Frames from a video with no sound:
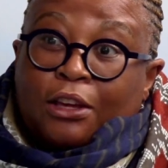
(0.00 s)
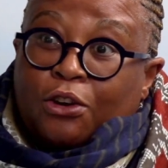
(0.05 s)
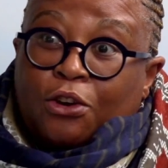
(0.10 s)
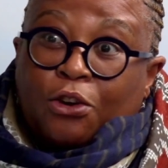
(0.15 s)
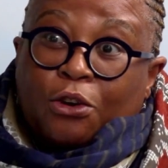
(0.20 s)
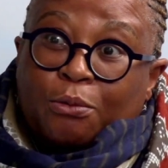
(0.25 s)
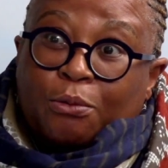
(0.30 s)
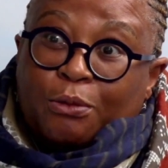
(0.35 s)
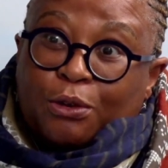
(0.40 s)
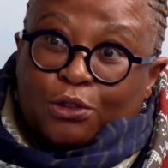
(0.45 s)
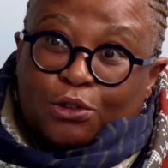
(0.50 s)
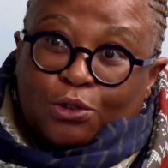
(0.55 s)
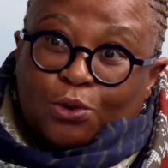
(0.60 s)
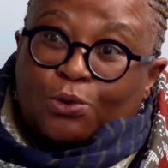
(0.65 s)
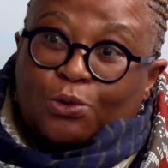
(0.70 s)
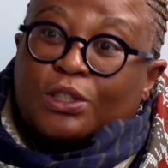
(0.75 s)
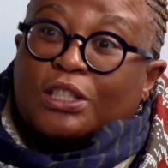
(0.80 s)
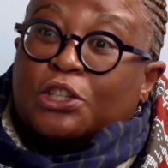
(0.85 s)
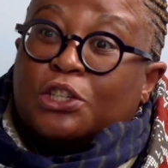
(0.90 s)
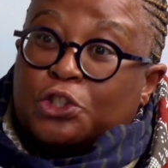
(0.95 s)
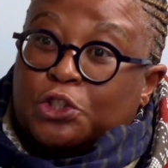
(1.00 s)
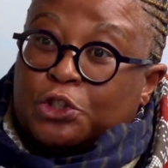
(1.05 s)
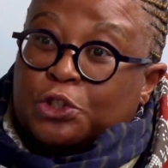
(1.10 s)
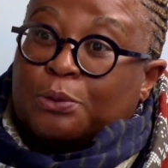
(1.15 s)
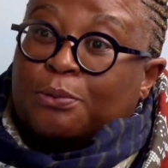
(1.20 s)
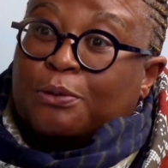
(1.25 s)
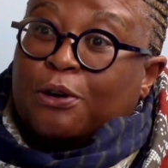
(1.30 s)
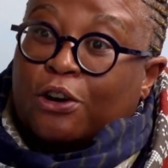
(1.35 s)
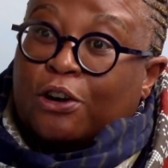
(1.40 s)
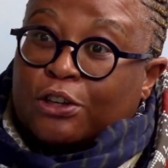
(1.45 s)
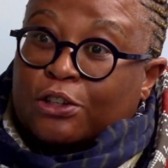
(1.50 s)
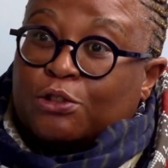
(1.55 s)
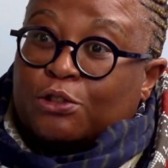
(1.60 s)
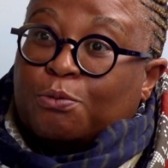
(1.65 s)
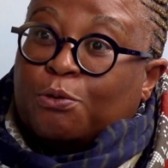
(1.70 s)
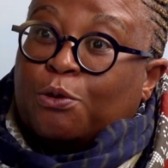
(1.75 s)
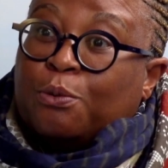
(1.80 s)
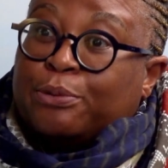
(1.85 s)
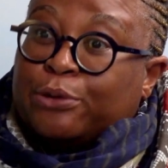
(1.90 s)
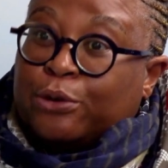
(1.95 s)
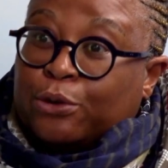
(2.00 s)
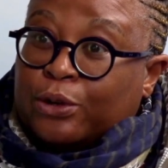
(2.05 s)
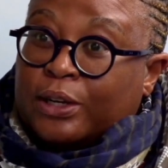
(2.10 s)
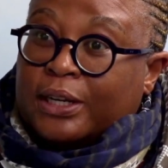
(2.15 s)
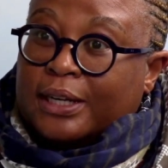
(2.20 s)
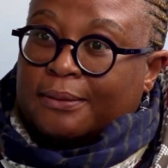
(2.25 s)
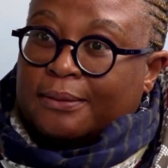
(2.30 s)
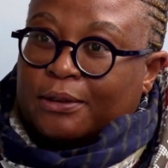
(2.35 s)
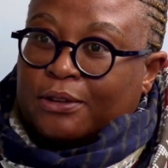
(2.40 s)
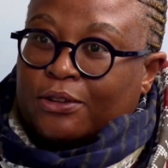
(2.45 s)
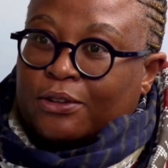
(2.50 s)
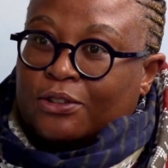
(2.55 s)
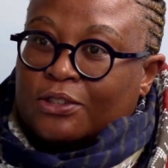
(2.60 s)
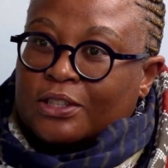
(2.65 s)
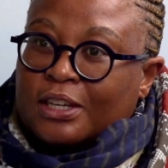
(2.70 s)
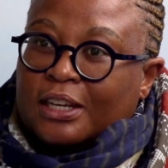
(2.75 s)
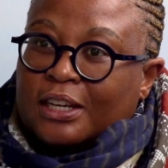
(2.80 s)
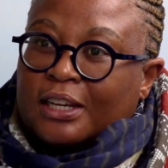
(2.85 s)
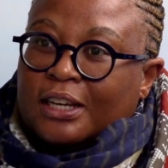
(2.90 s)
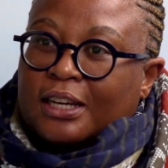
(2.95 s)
e-commerce or digital markets more broadly, because